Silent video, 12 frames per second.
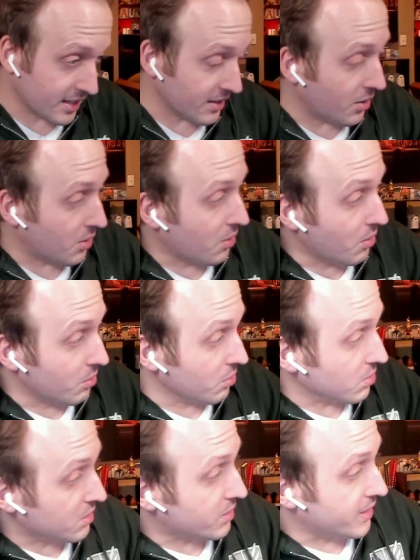
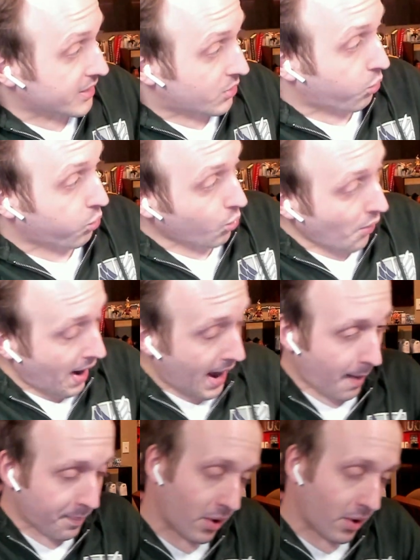Holy crap.